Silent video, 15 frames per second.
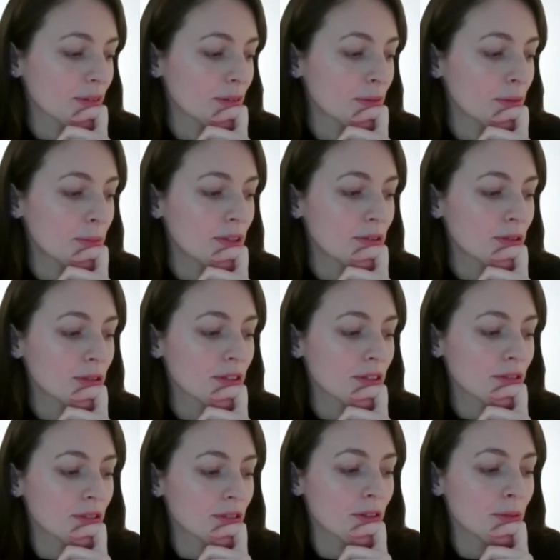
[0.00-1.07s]
It would be interesting
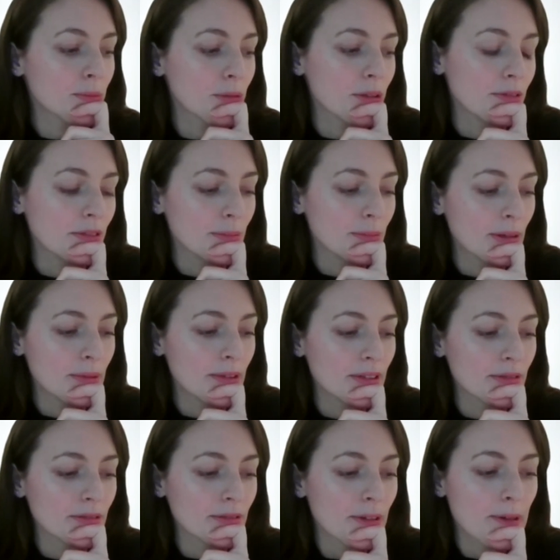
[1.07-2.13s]
to know briefly, maybe
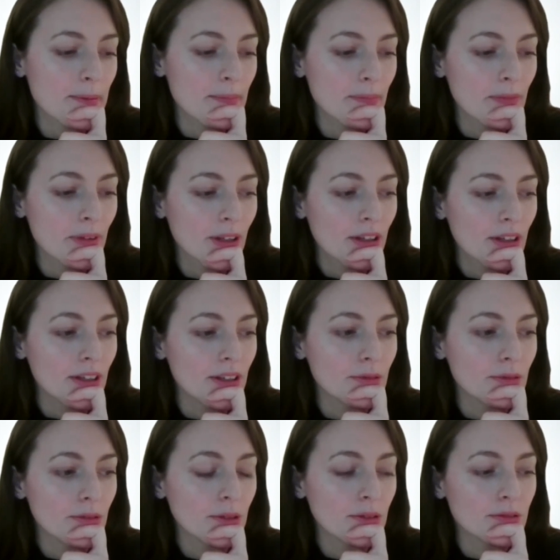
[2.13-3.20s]

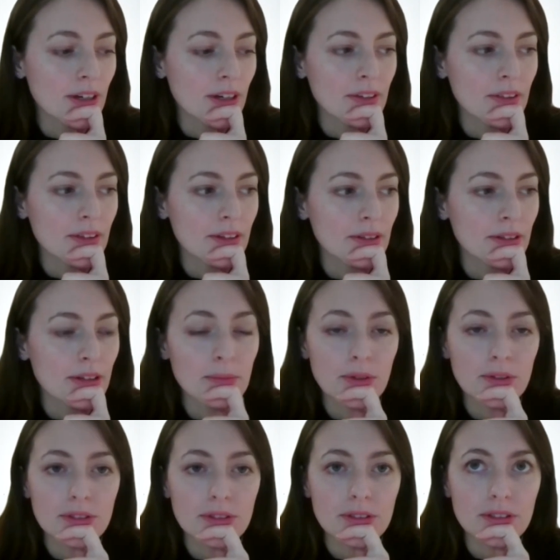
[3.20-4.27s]
if you find that you're able
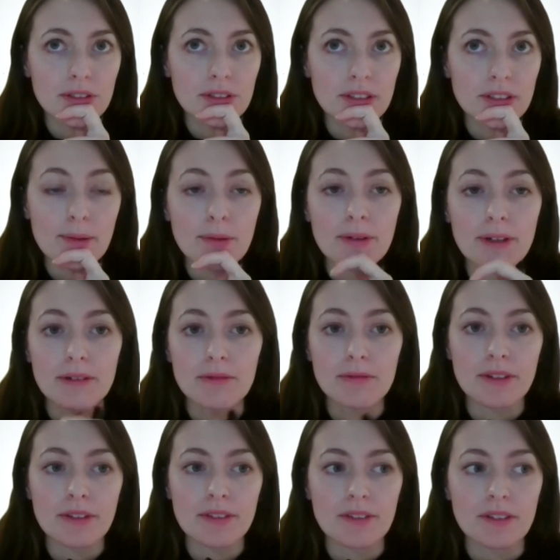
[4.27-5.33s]
to collaborate
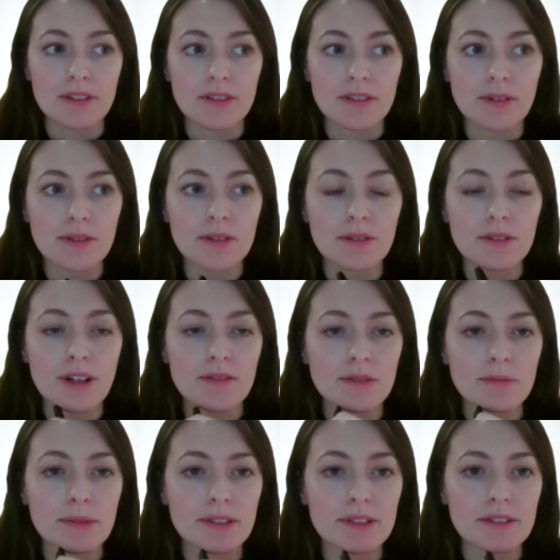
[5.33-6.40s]
with local
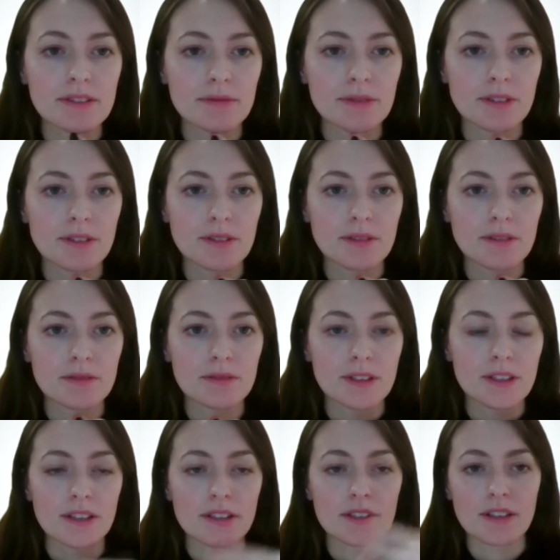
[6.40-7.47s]
governments when you
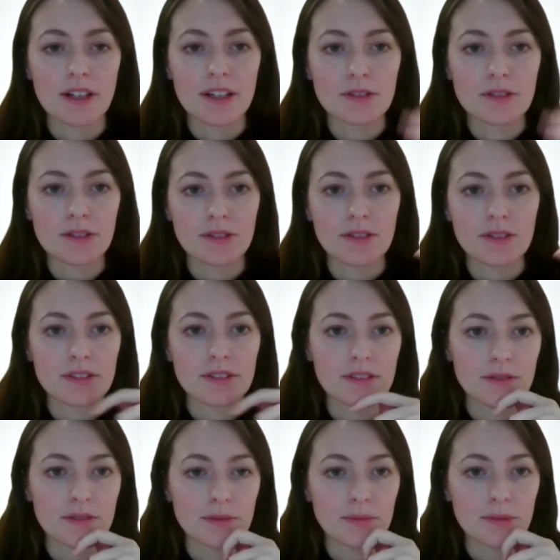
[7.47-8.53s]
enter these
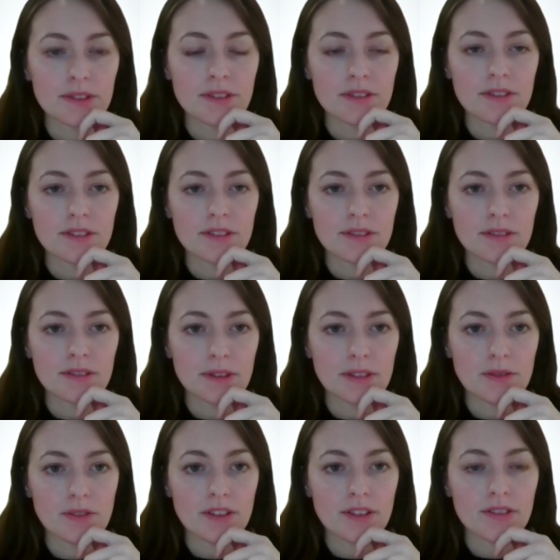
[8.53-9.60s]
different prisons in
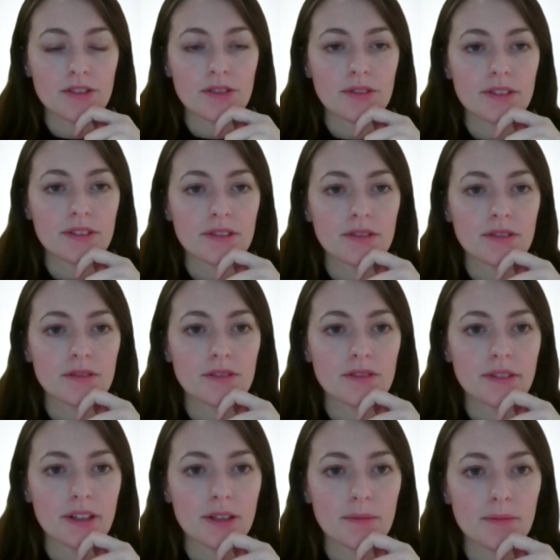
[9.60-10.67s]
specific countries to
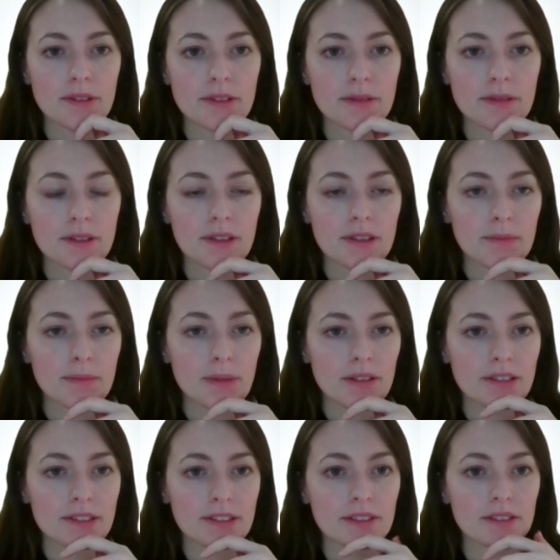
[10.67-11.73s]
develop these
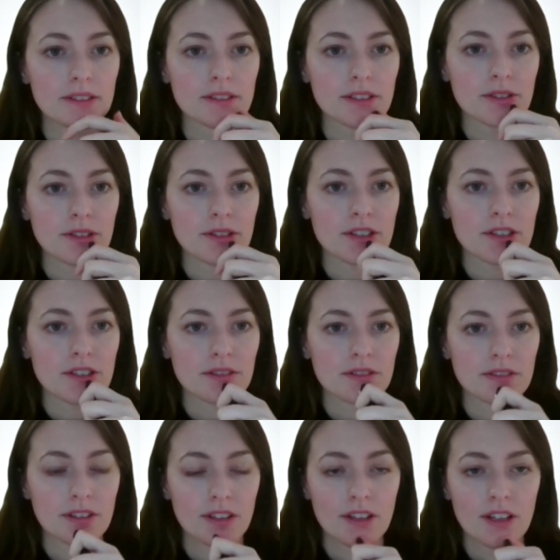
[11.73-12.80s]
paralegal education
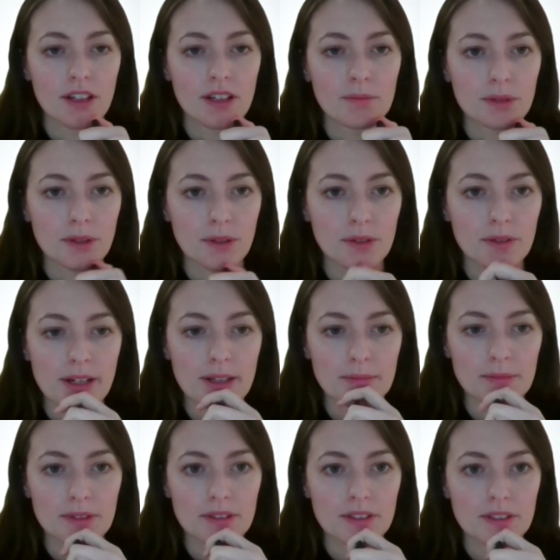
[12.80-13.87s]

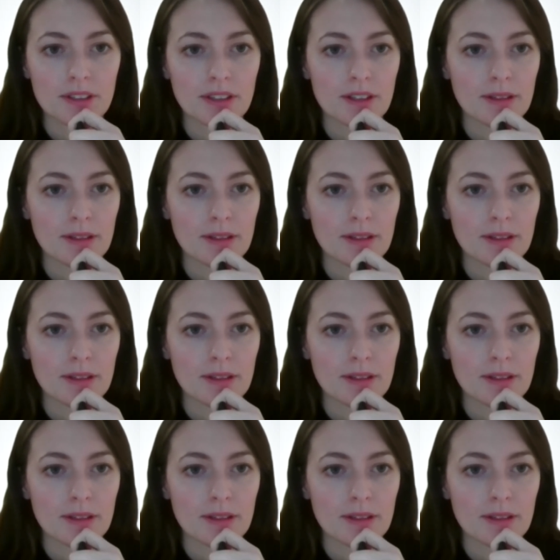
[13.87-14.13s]
programs,